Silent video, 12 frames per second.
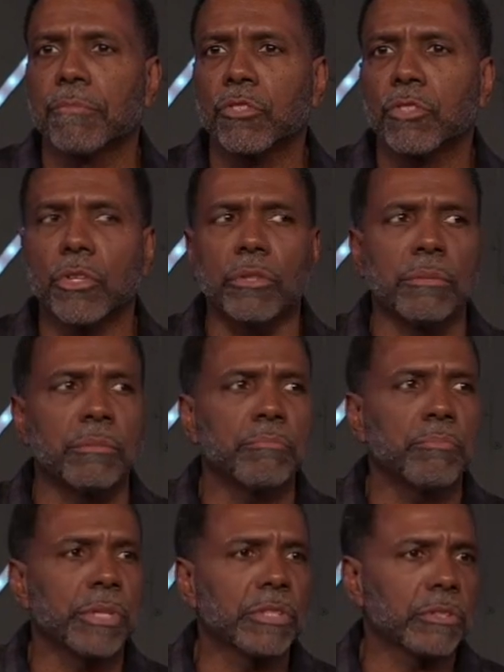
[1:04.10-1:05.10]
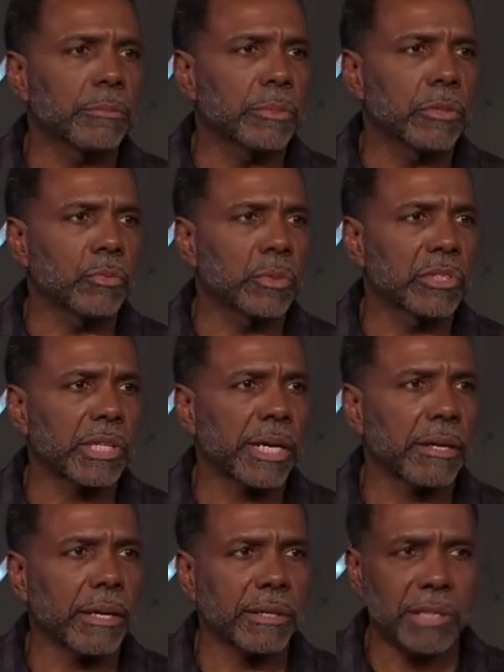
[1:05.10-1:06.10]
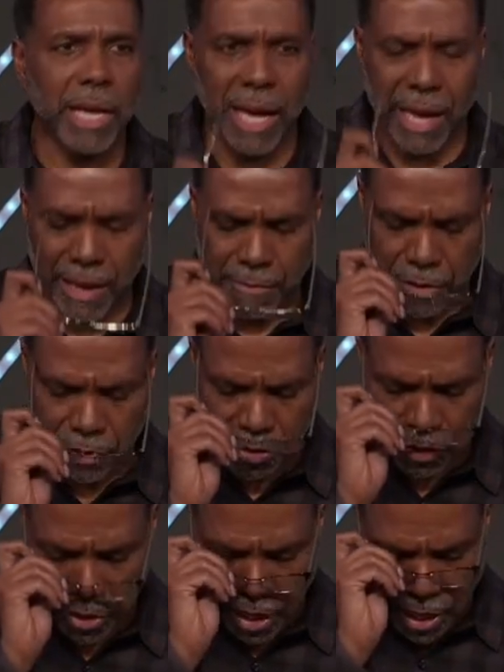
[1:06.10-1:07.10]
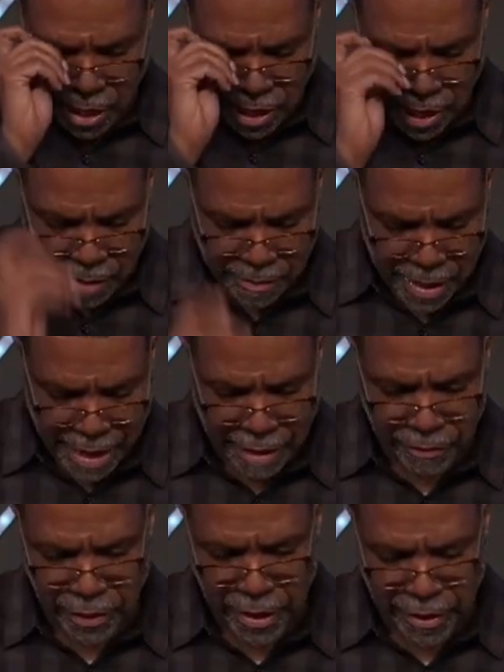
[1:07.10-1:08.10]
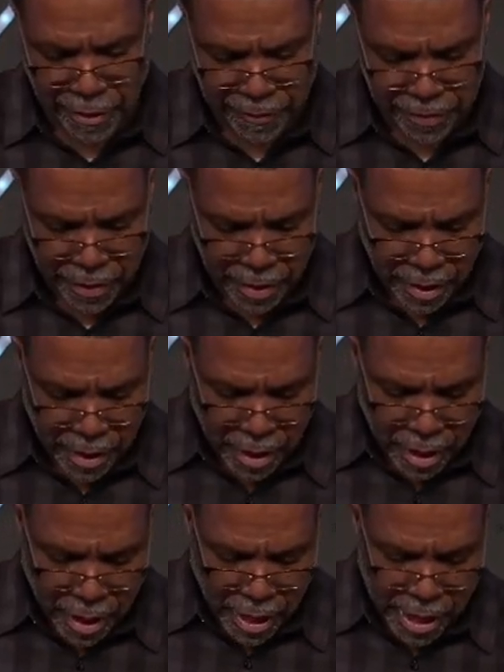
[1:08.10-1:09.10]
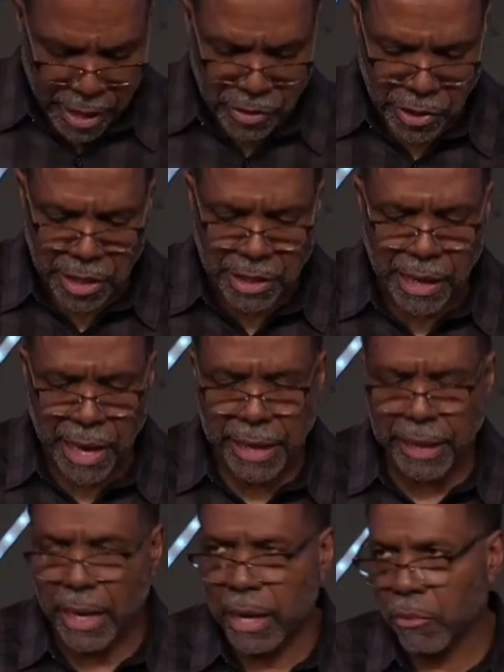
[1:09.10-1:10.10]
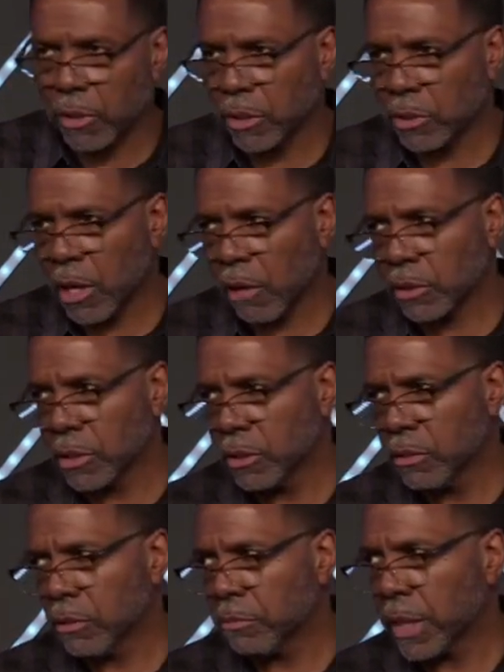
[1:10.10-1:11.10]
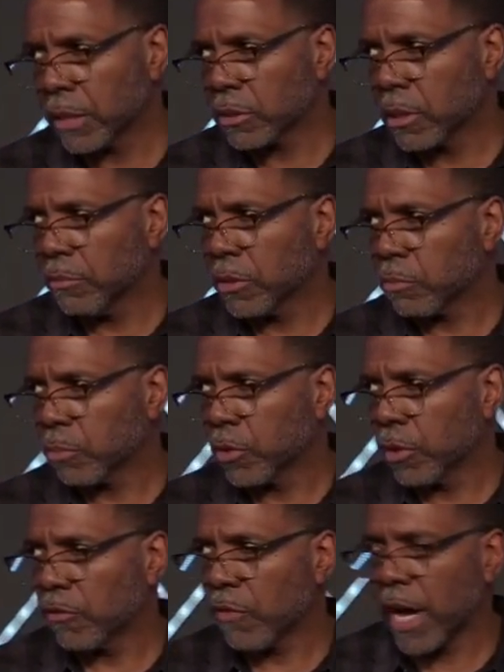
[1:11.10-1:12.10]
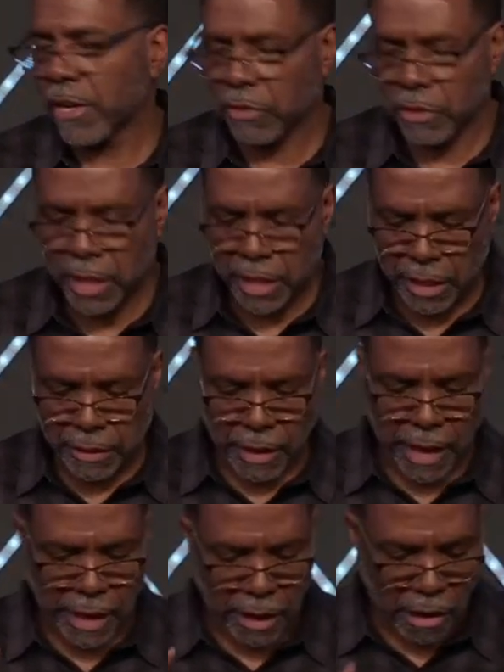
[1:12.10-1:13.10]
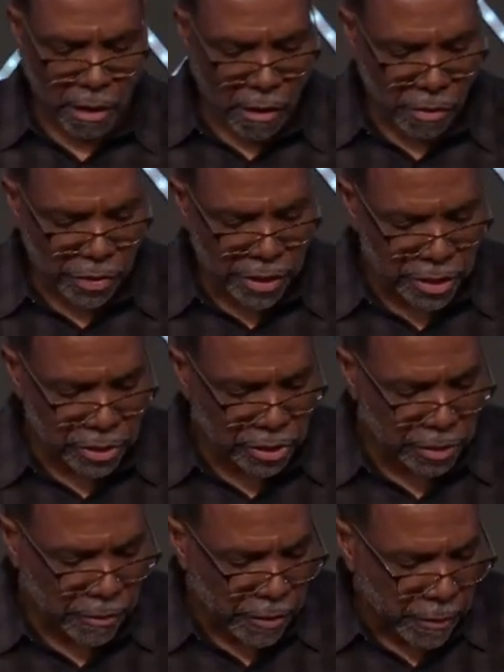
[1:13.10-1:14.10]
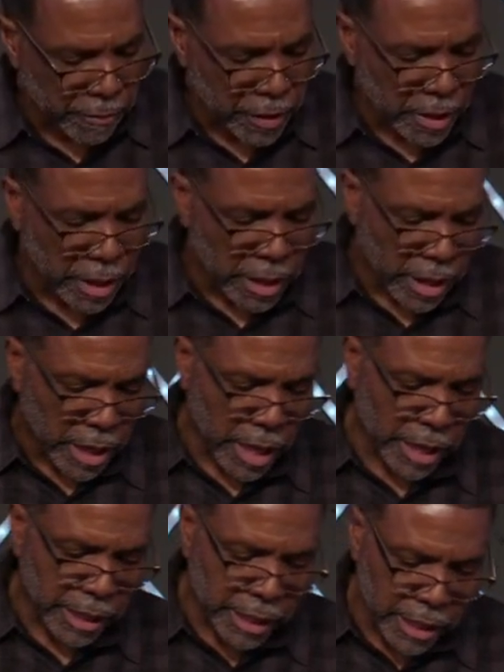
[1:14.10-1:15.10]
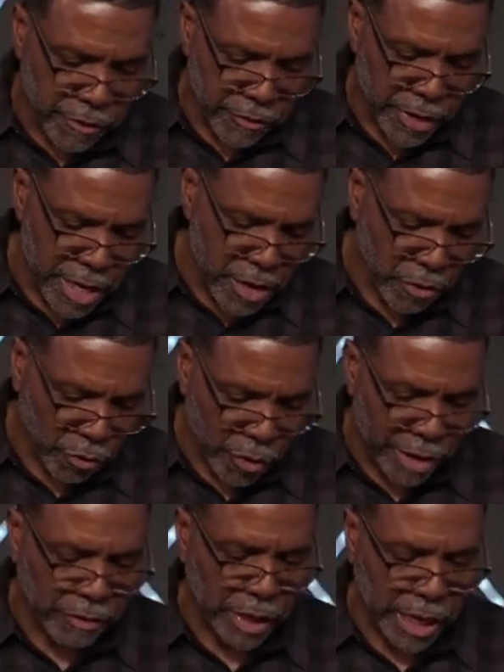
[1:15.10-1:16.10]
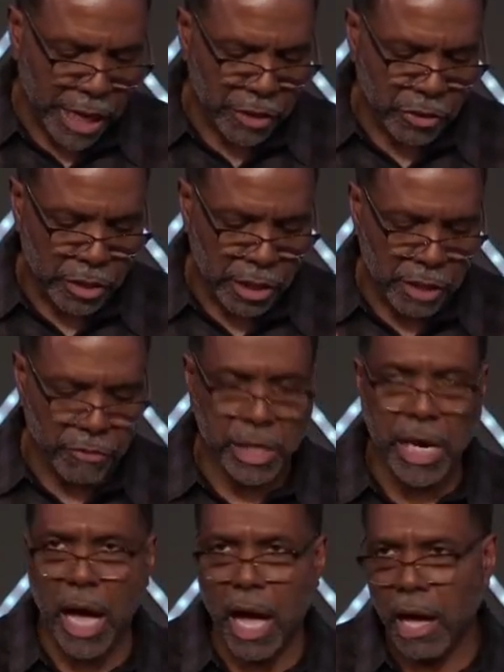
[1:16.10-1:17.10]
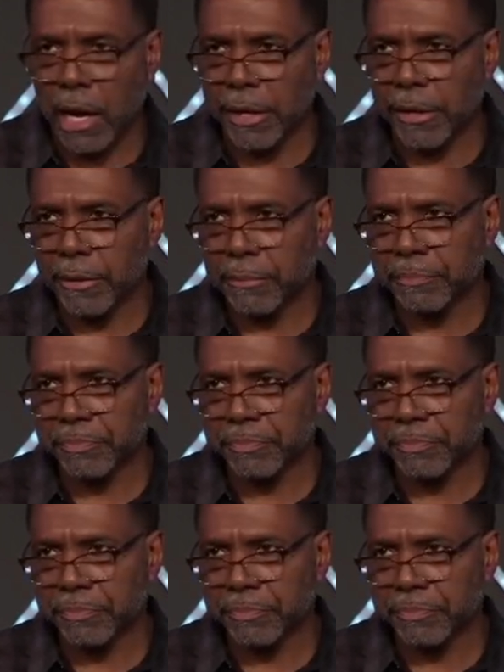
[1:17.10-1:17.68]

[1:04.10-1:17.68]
certain principles. We're taking our time and just kind of camping out there. And tonight, I want to talk to you about something that's pretty fascinating. I call this a living revelation of God